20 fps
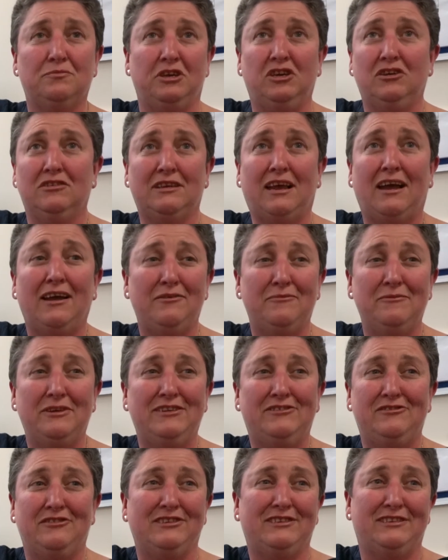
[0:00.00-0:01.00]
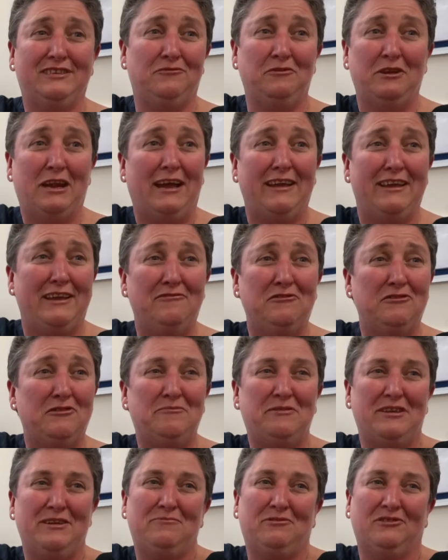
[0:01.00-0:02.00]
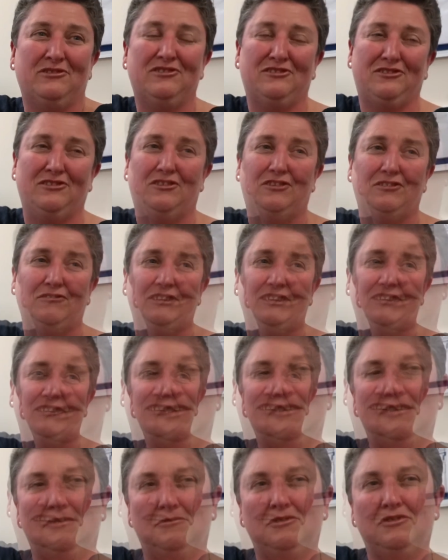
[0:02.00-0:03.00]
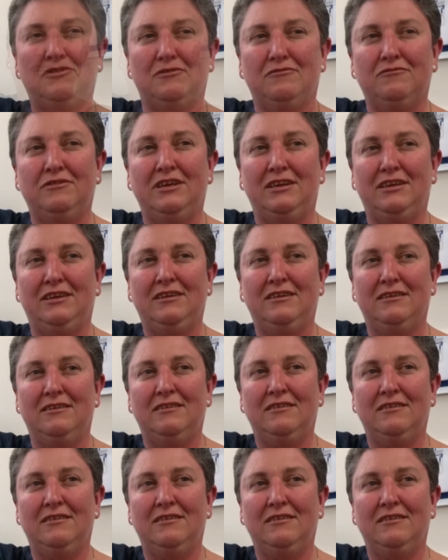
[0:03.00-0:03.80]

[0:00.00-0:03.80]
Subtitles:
because I am interested when I hear other people's stories. Yes, it was a really